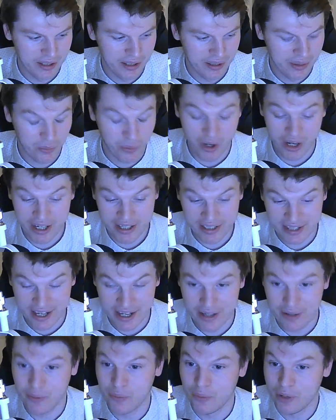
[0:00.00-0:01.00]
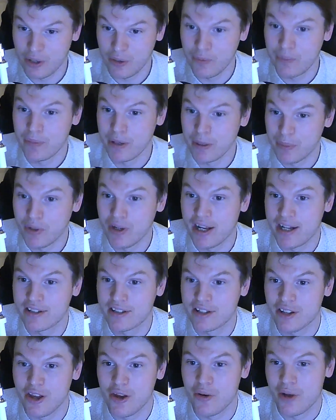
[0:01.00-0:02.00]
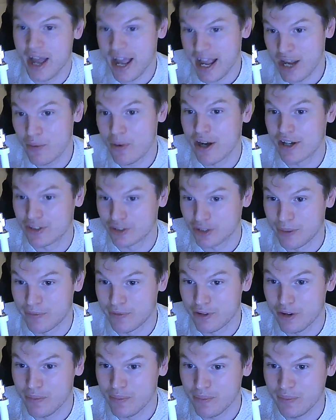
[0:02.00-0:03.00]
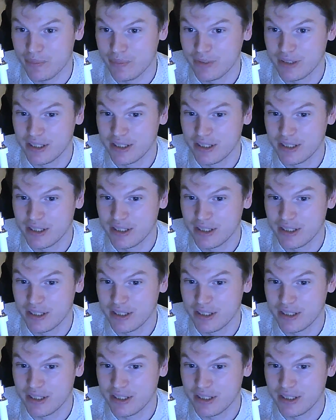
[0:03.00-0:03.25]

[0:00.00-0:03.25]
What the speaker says: Why is that? Well, people like to know, A, where it's come from,